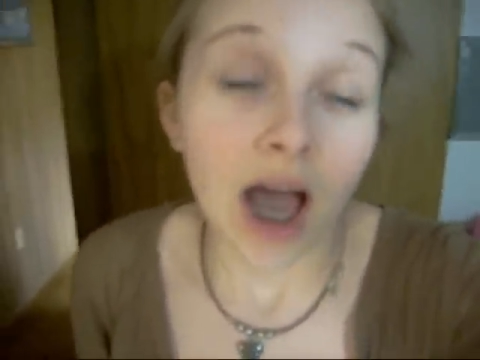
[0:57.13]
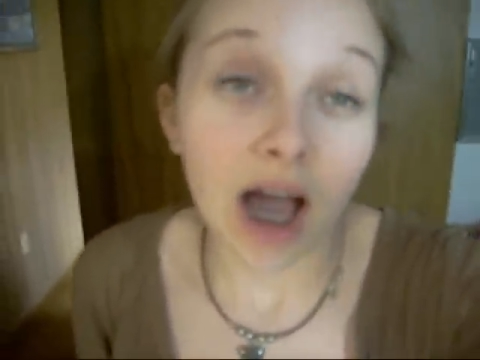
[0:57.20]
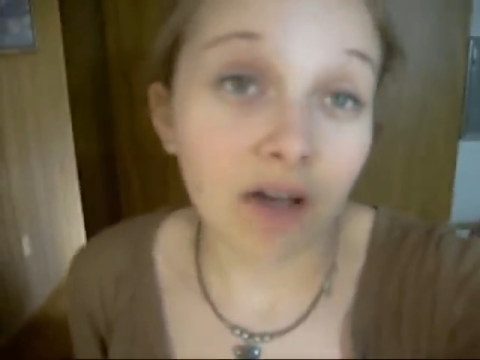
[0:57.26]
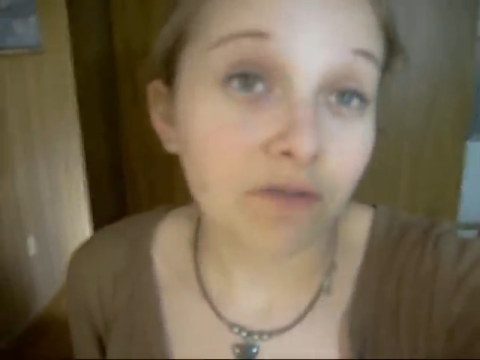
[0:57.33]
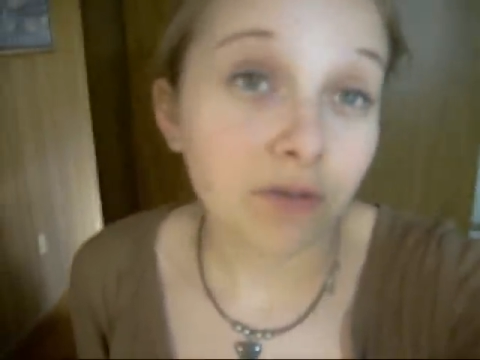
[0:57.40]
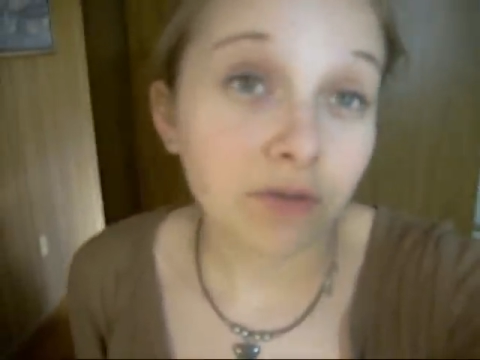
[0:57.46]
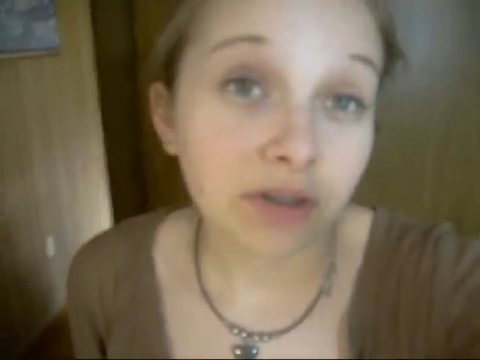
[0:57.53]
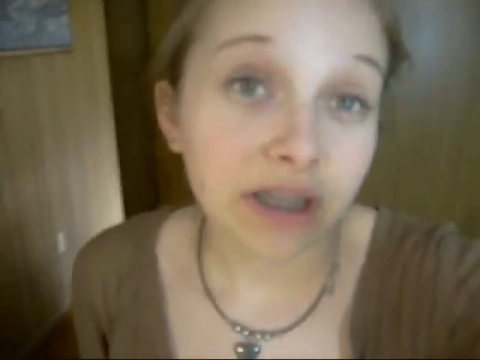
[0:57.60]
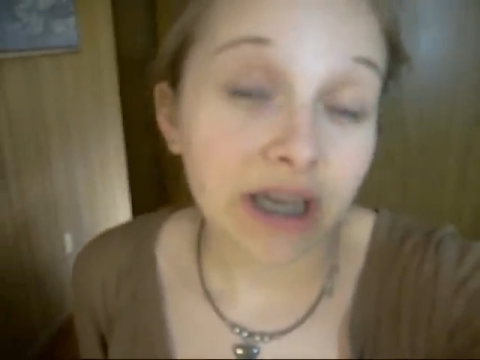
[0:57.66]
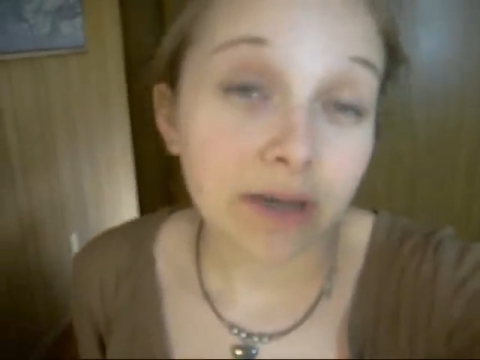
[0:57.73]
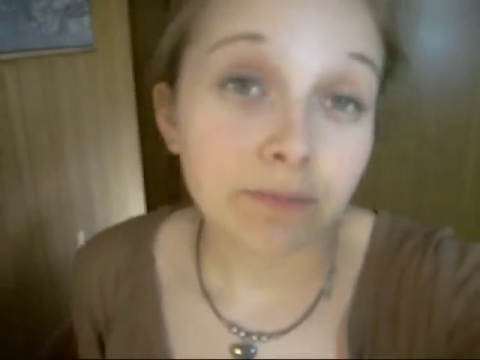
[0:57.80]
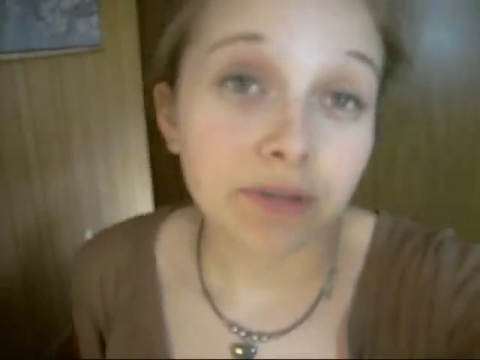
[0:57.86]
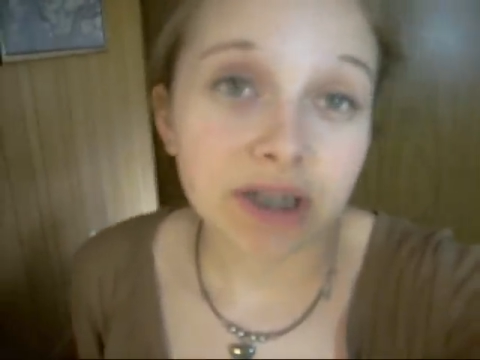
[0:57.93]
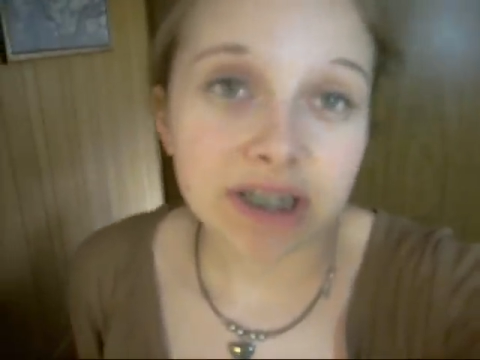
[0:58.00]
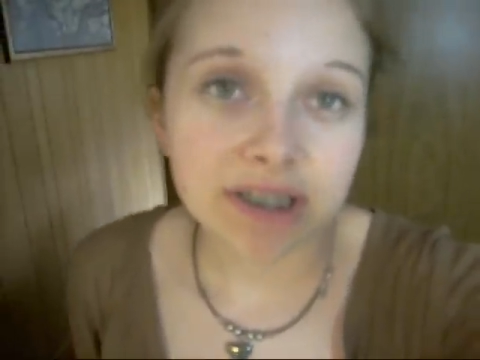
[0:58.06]
I've only
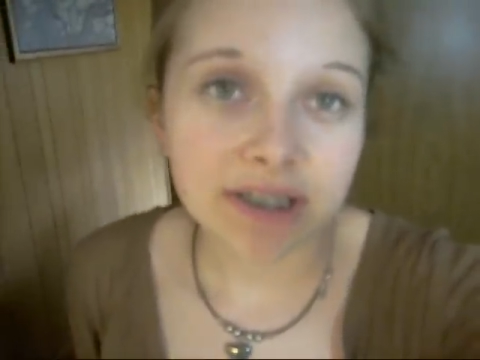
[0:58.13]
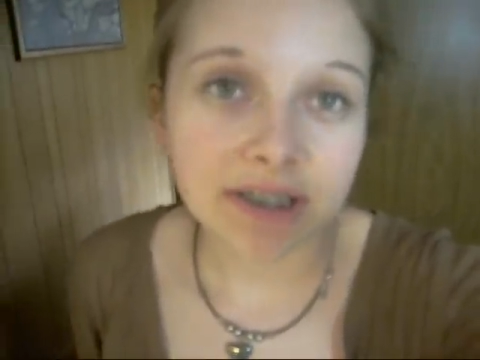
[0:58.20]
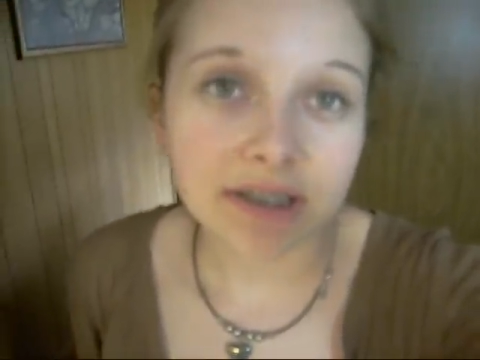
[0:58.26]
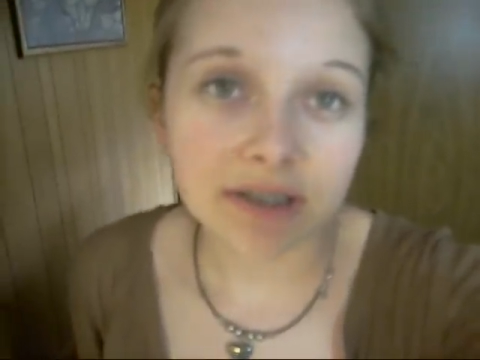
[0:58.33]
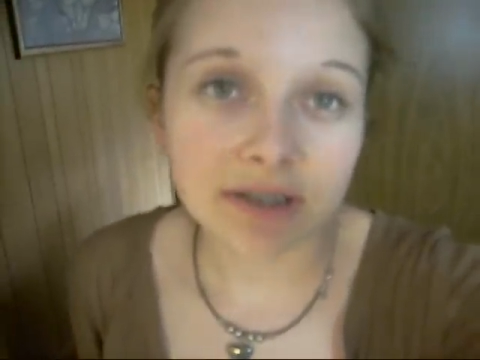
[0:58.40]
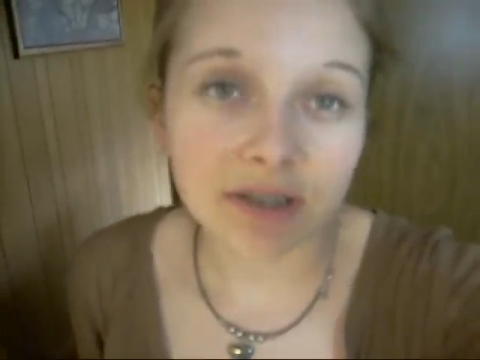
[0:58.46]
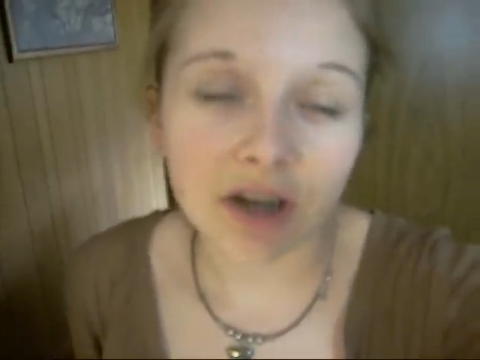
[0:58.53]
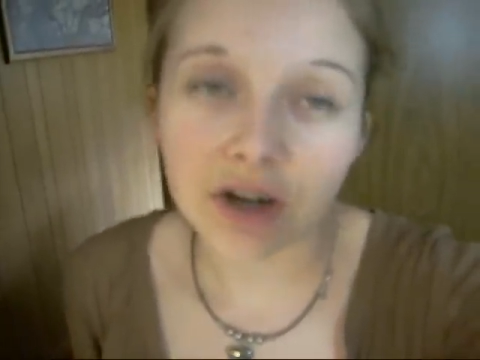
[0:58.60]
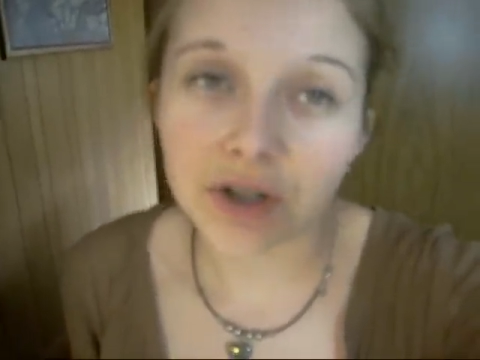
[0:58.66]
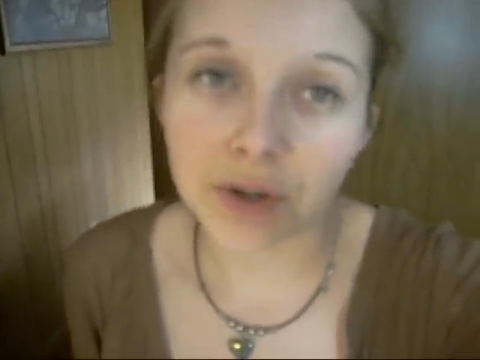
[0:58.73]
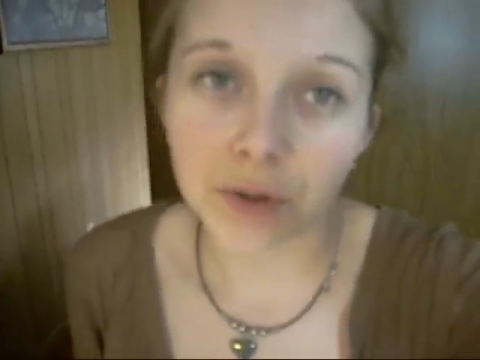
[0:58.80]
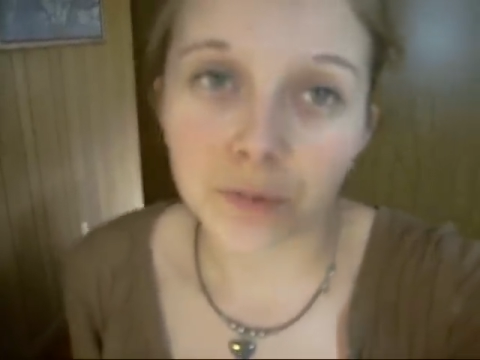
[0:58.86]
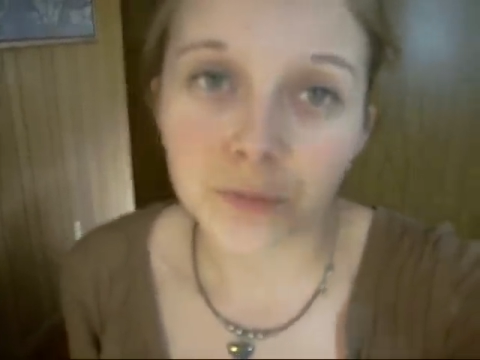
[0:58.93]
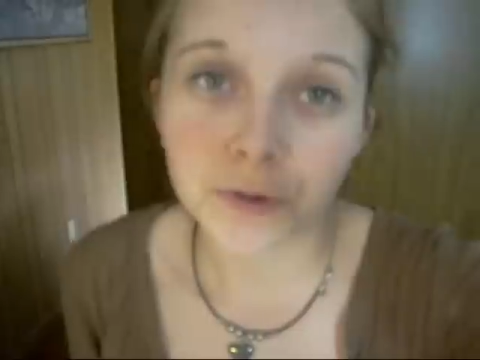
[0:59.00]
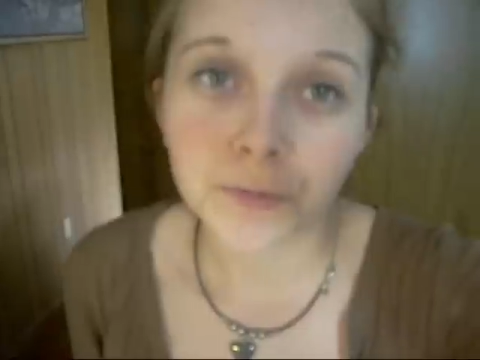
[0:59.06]
had braces since
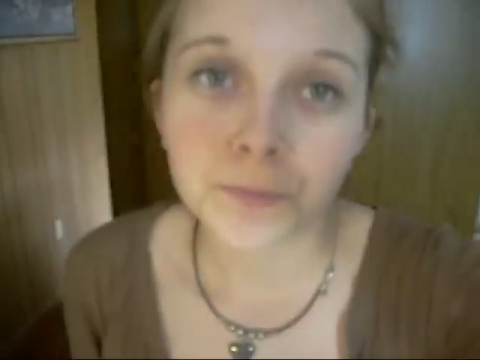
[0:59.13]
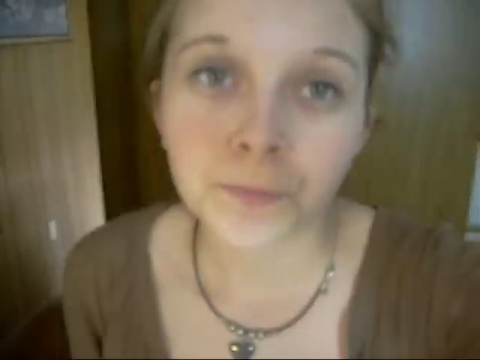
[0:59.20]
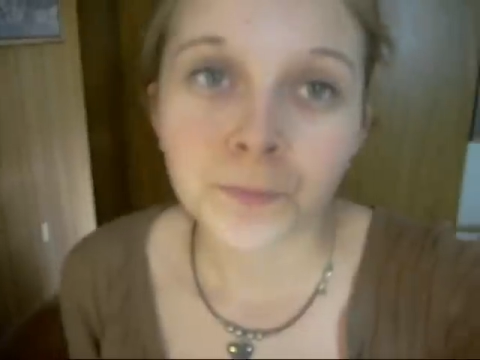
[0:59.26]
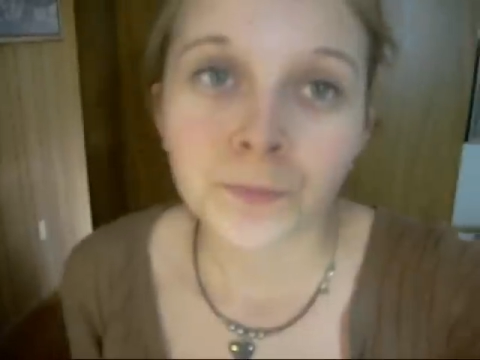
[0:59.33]
October.